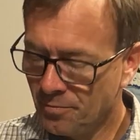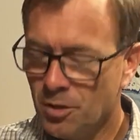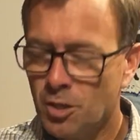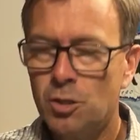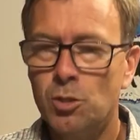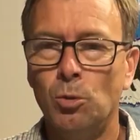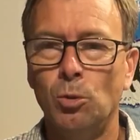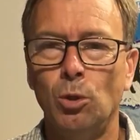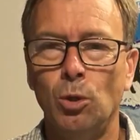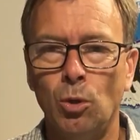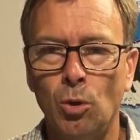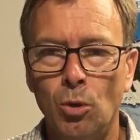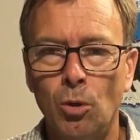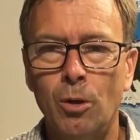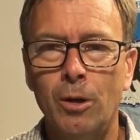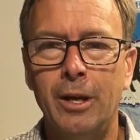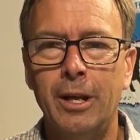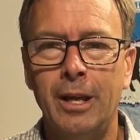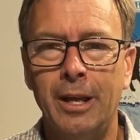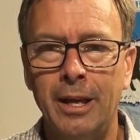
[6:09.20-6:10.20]
So,
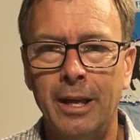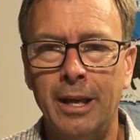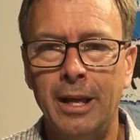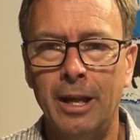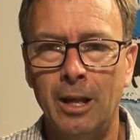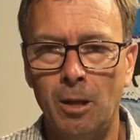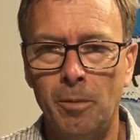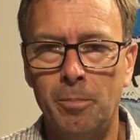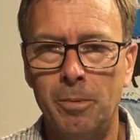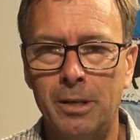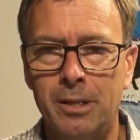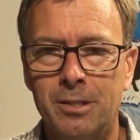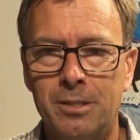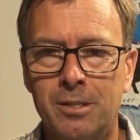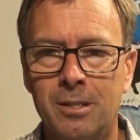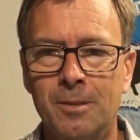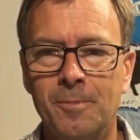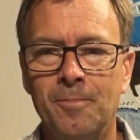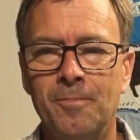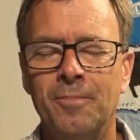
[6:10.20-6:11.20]
Lord, help
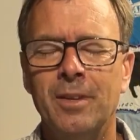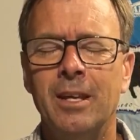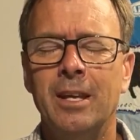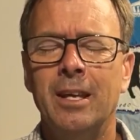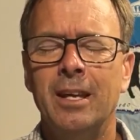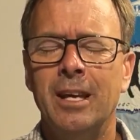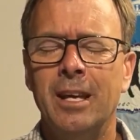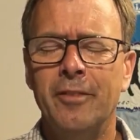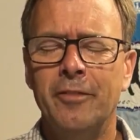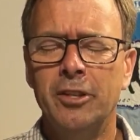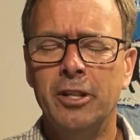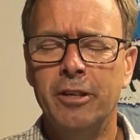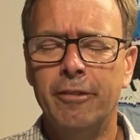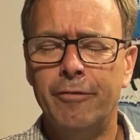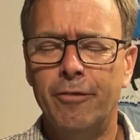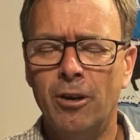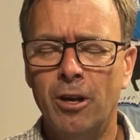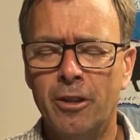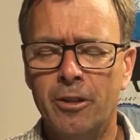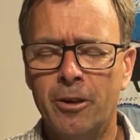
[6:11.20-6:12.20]
us. Heavenly
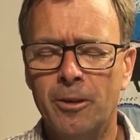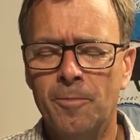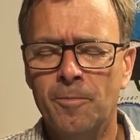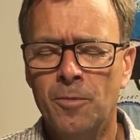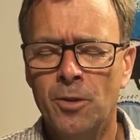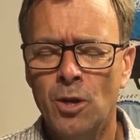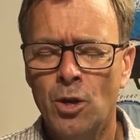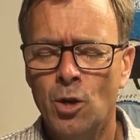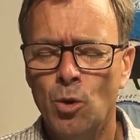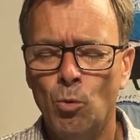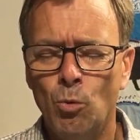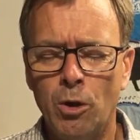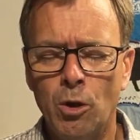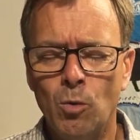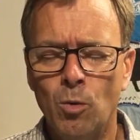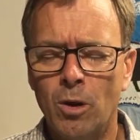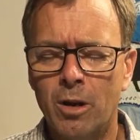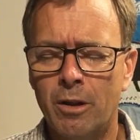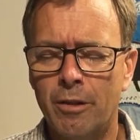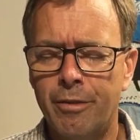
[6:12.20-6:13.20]
Father, we
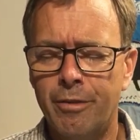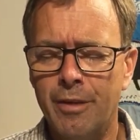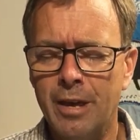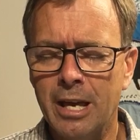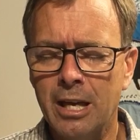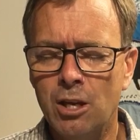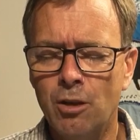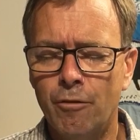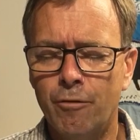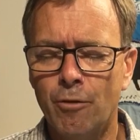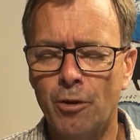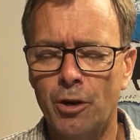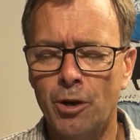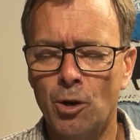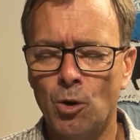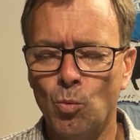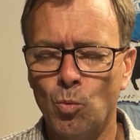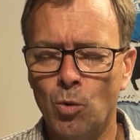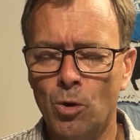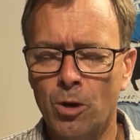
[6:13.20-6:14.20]
want to thank you for
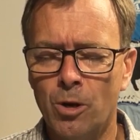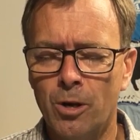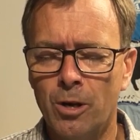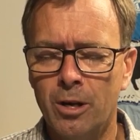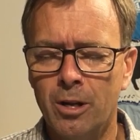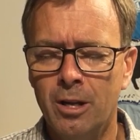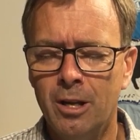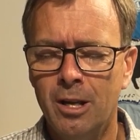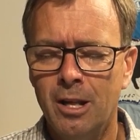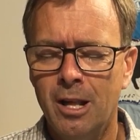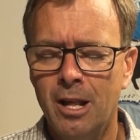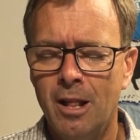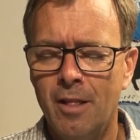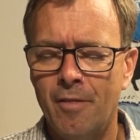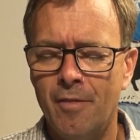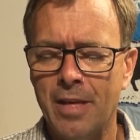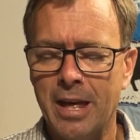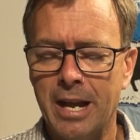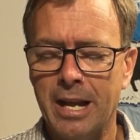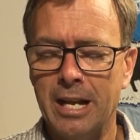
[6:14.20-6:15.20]
your word
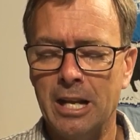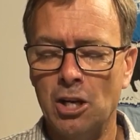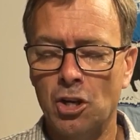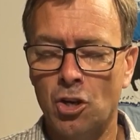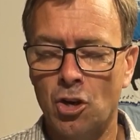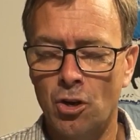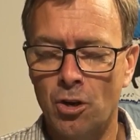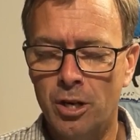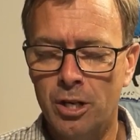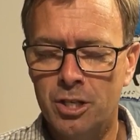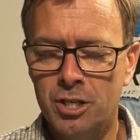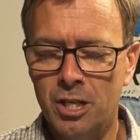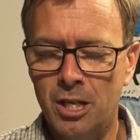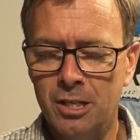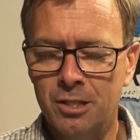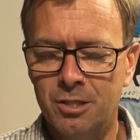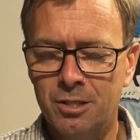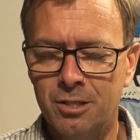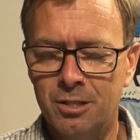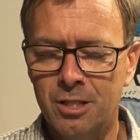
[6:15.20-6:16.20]
that it
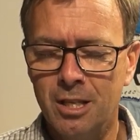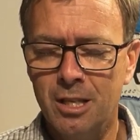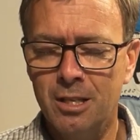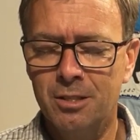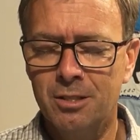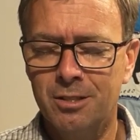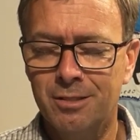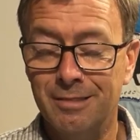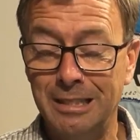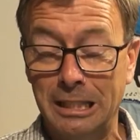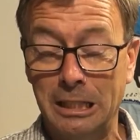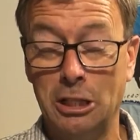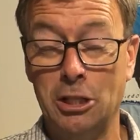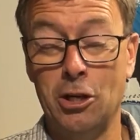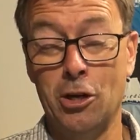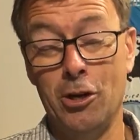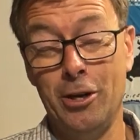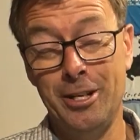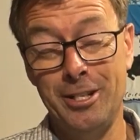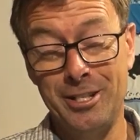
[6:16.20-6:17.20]
encourages us,
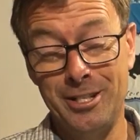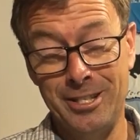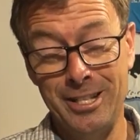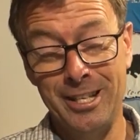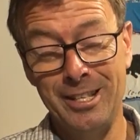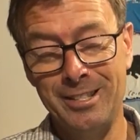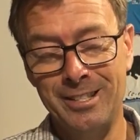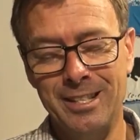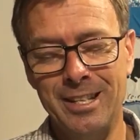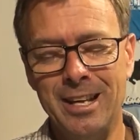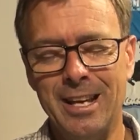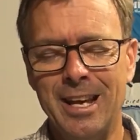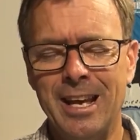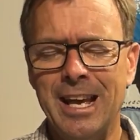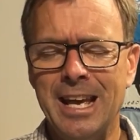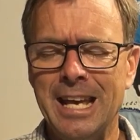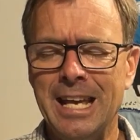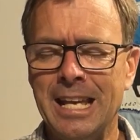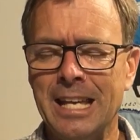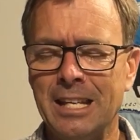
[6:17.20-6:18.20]
encourages us.
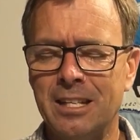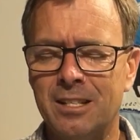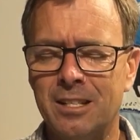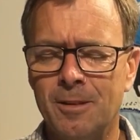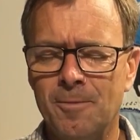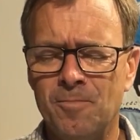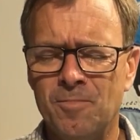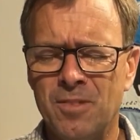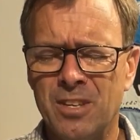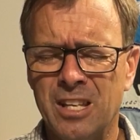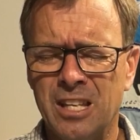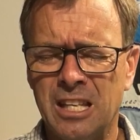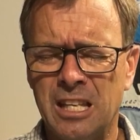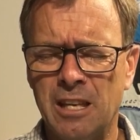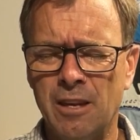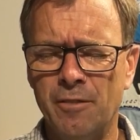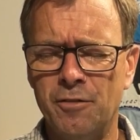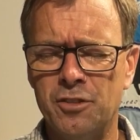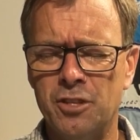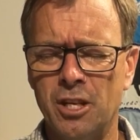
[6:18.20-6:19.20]
It
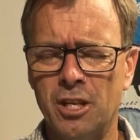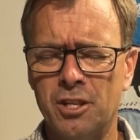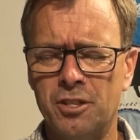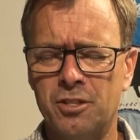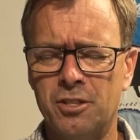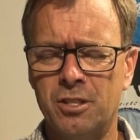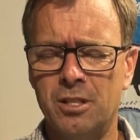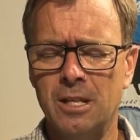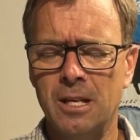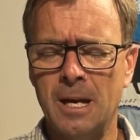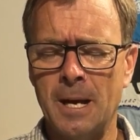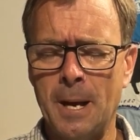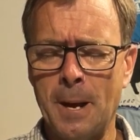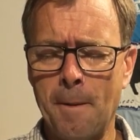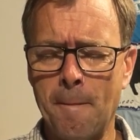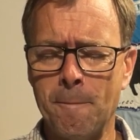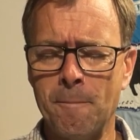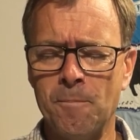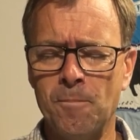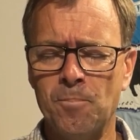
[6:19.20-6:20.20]
gives us
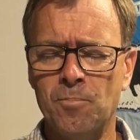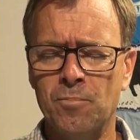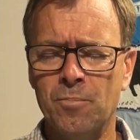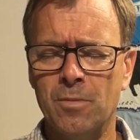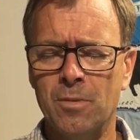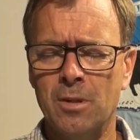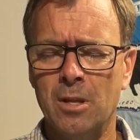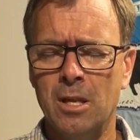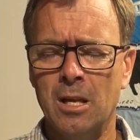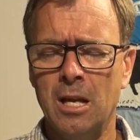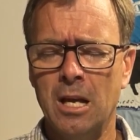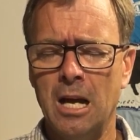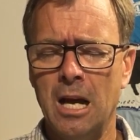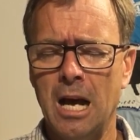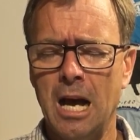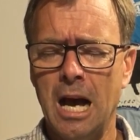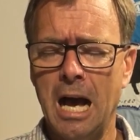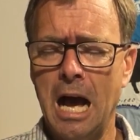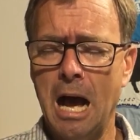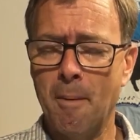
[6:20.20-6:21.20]
um,
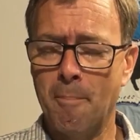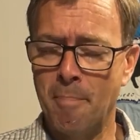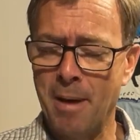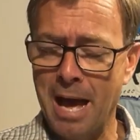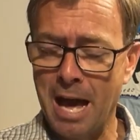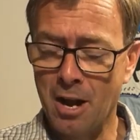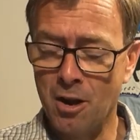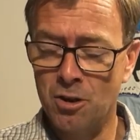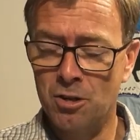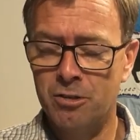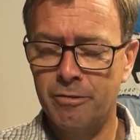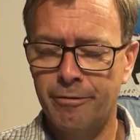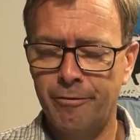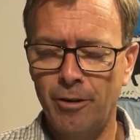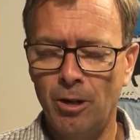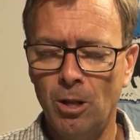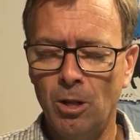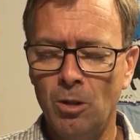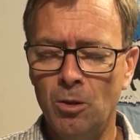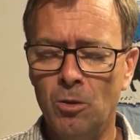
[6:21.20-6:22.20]
a pattern to
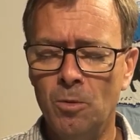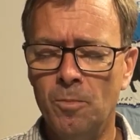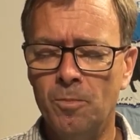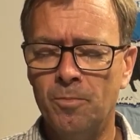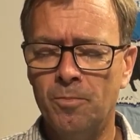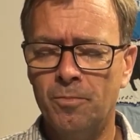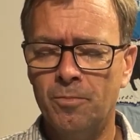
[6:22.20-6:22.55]
follow,